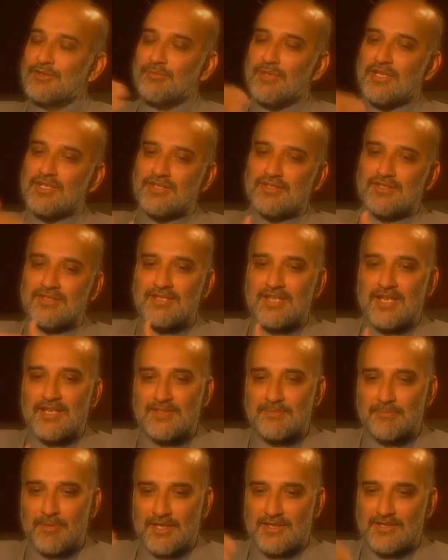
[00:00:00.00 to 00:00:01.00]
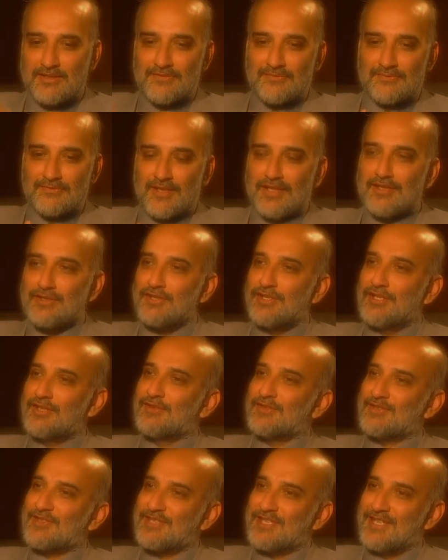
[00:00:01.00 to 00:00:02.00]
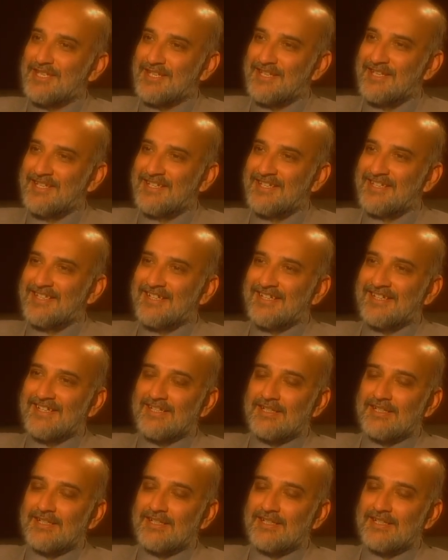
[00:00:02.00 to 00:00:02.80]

You mentioned this aspect of underneath the skin. You